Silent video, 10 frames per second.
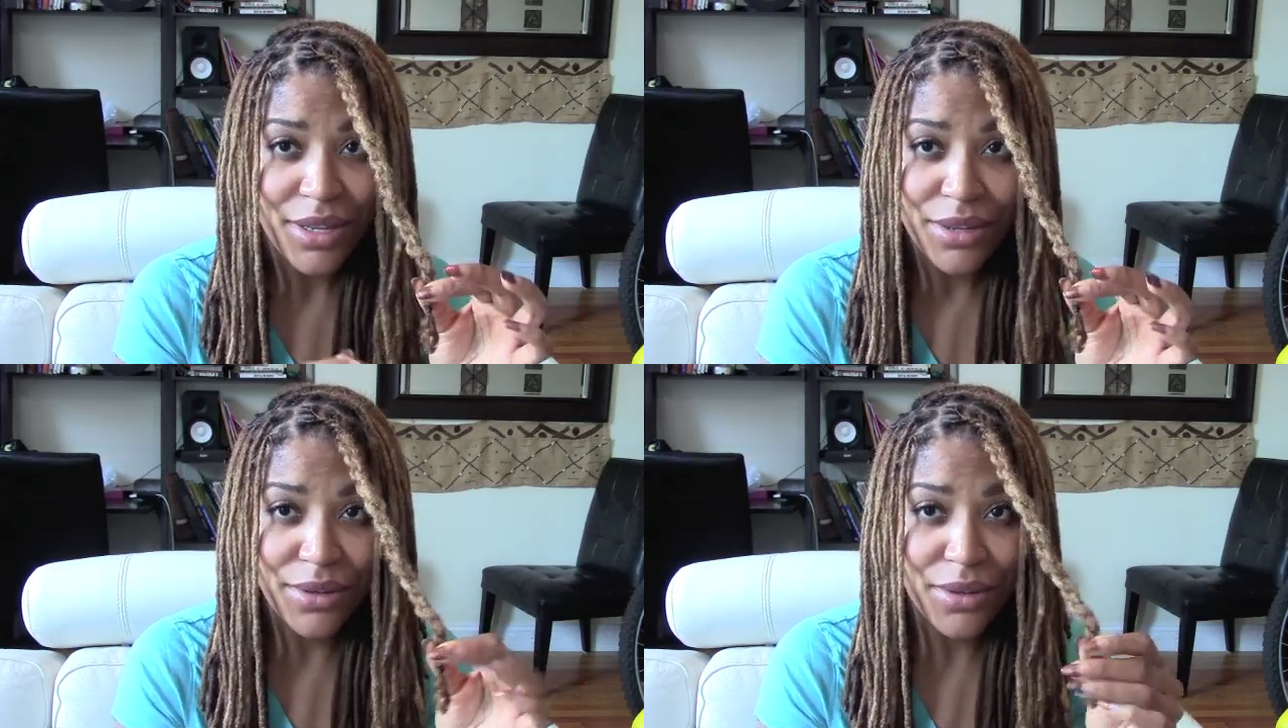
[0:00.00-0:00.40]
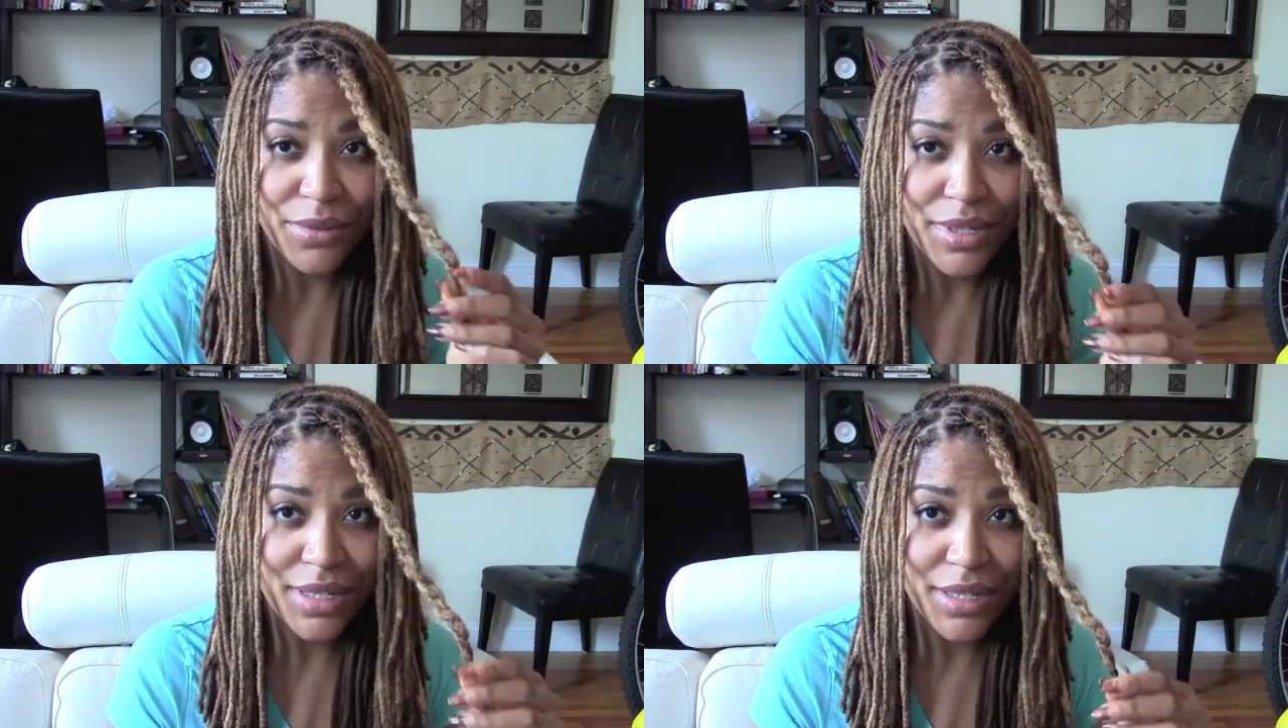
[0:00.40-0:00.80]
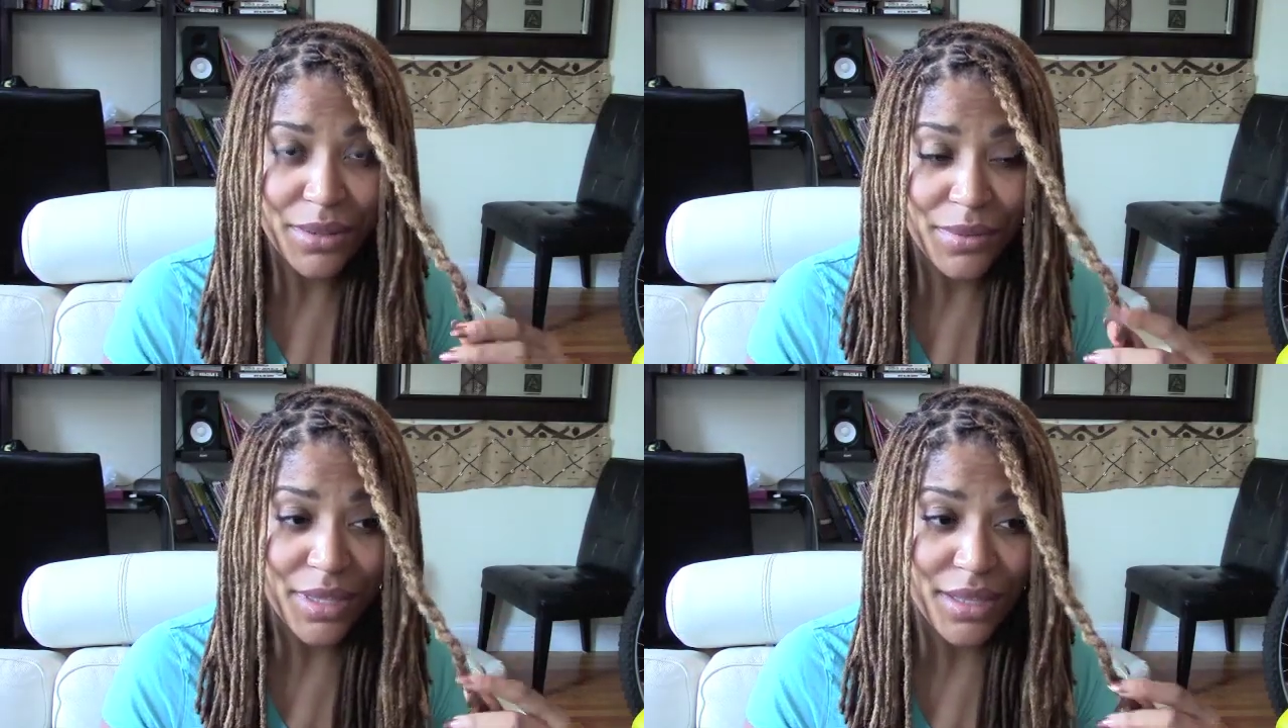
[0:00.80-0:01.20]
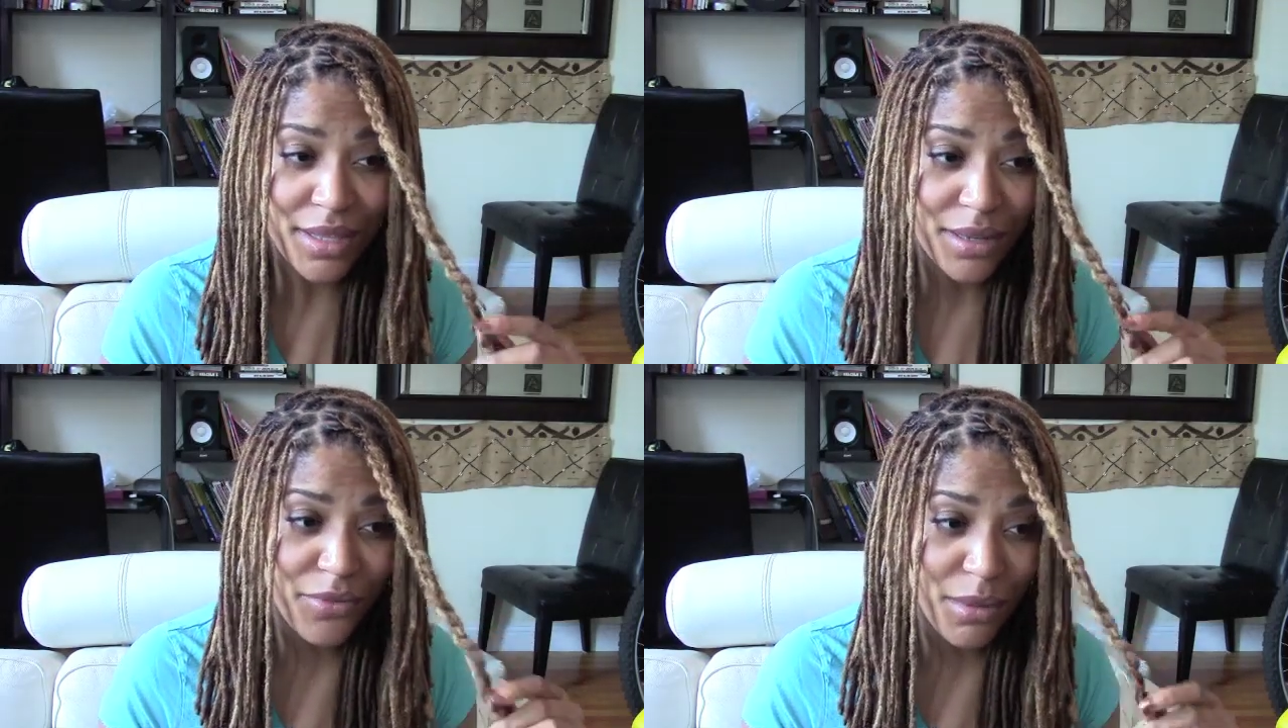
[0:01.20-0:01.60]
you don't want to deal with
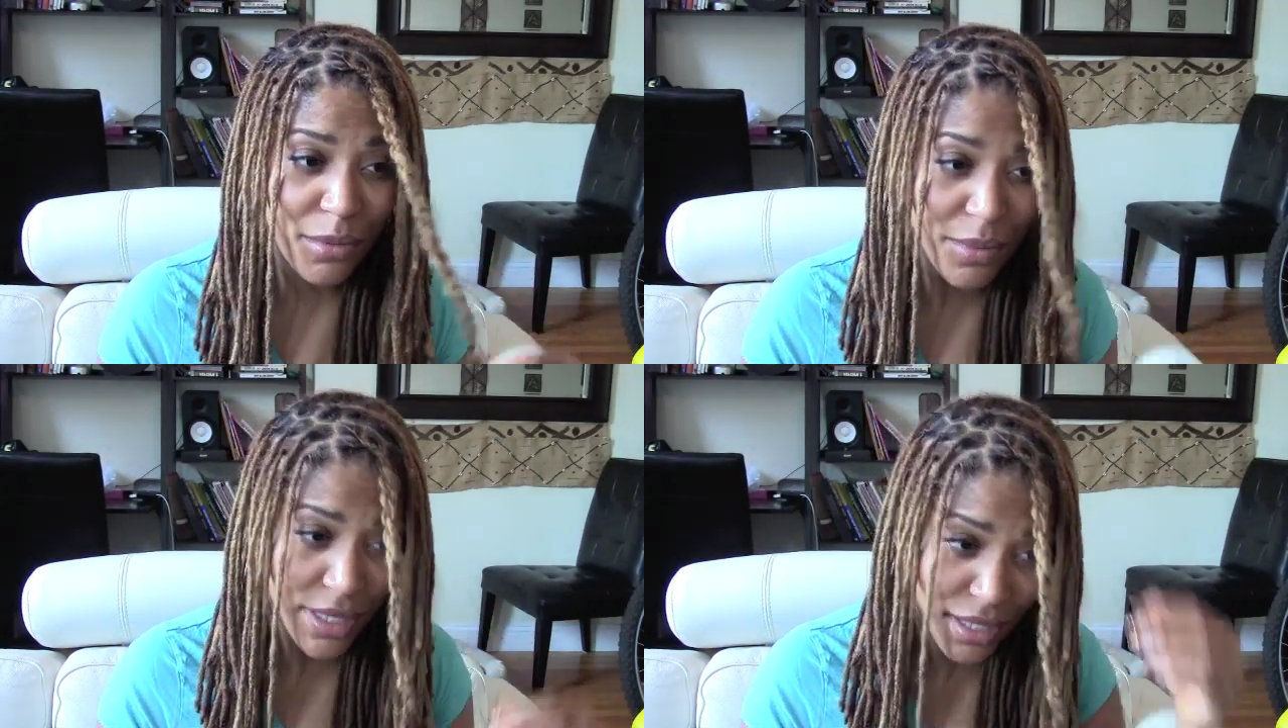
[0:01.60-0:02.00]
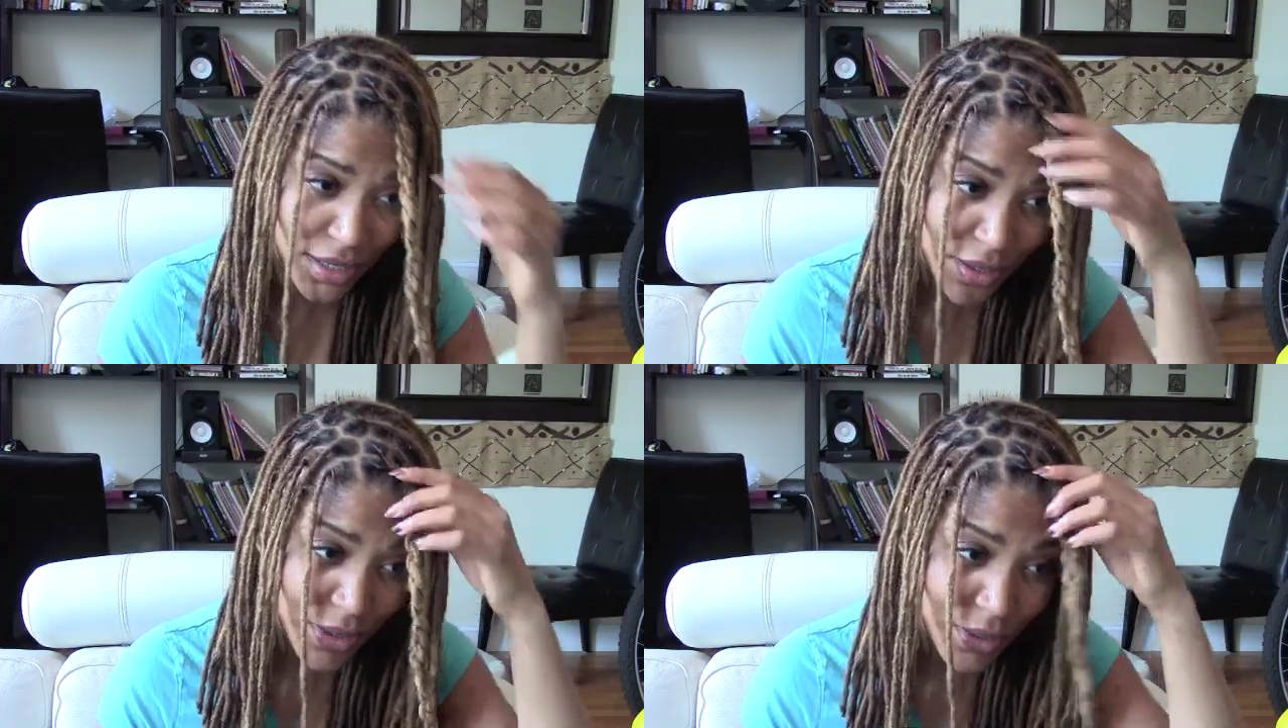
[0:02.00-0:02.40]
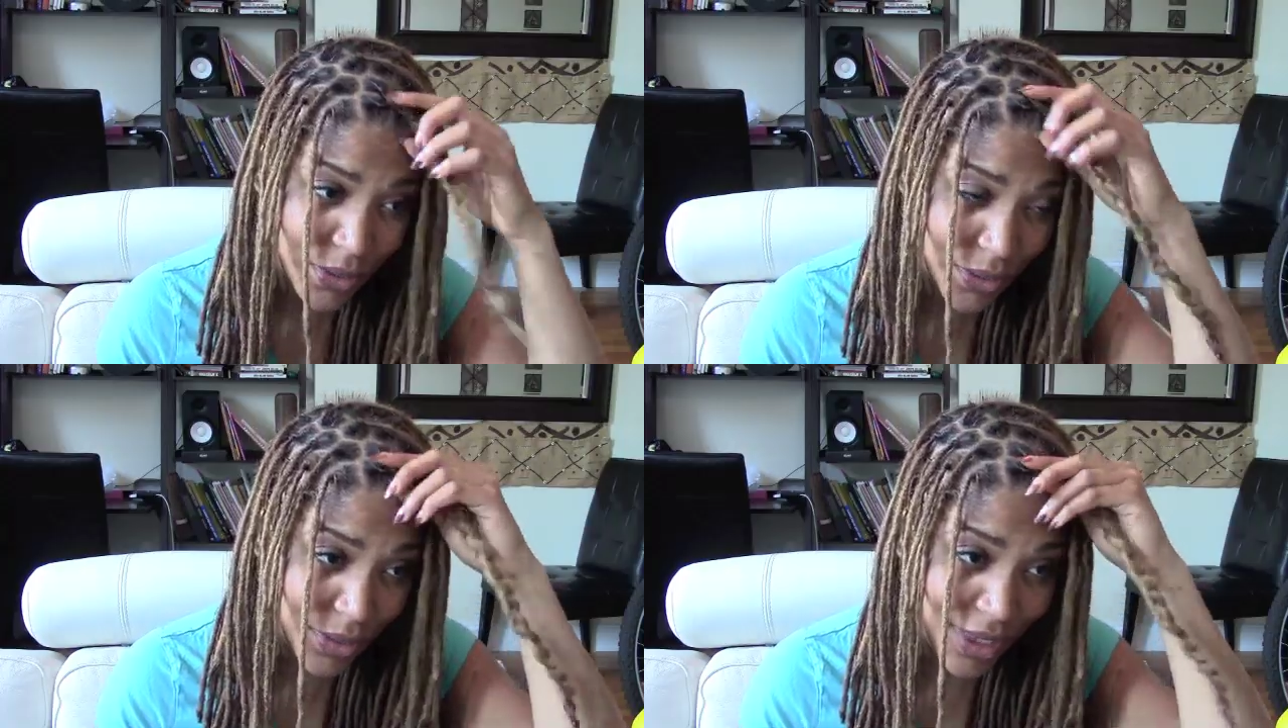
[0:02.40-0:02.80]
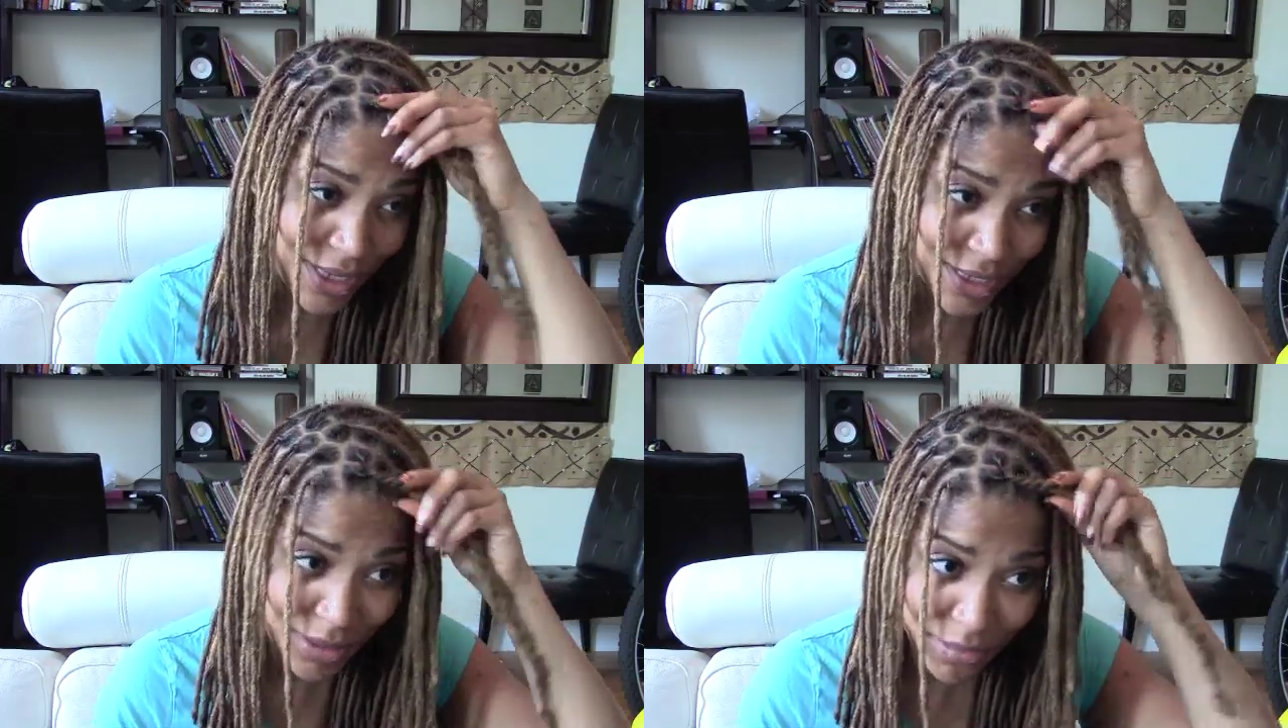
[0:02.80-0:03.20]
a rubber band that is so
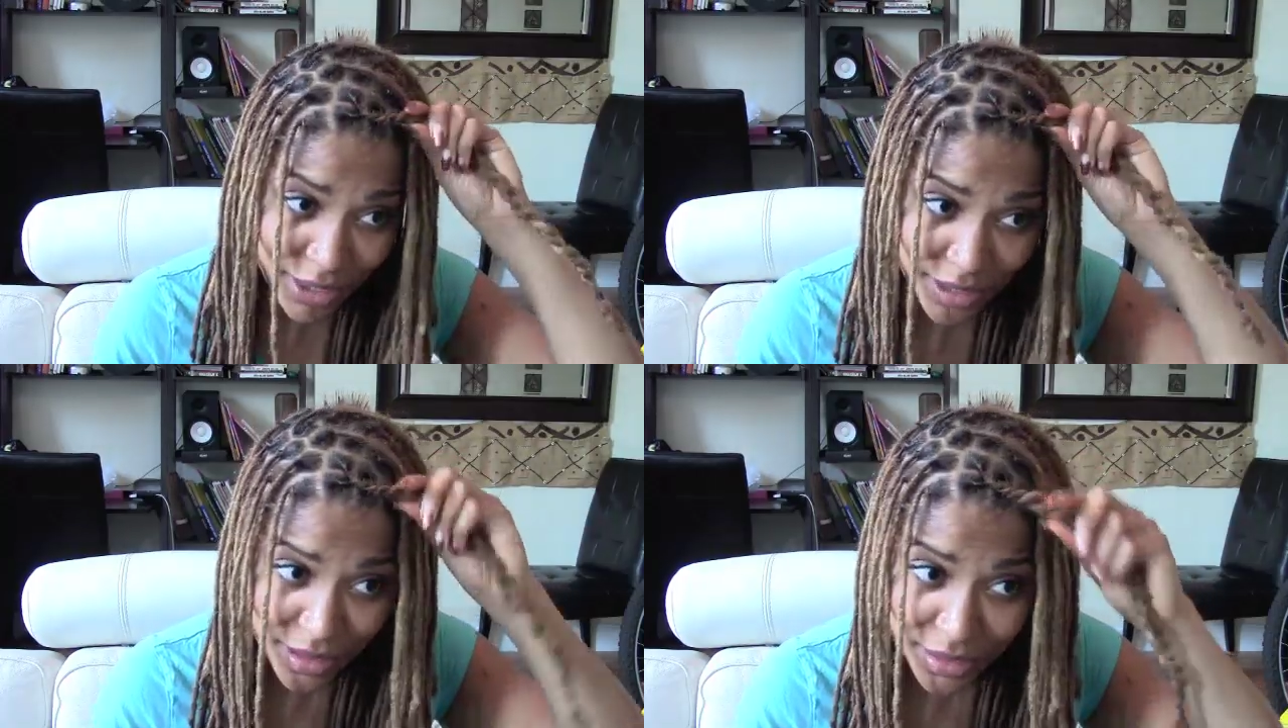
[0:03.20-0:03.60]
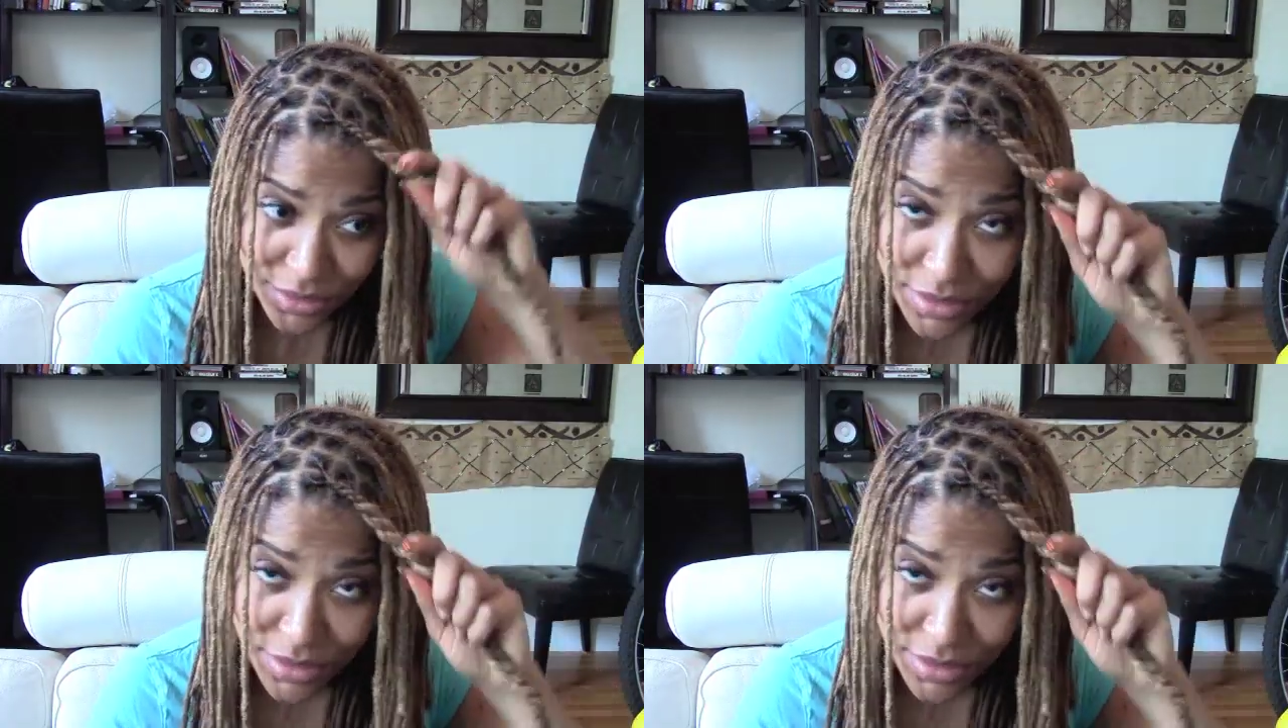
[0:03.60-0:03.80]
tightly embedded into your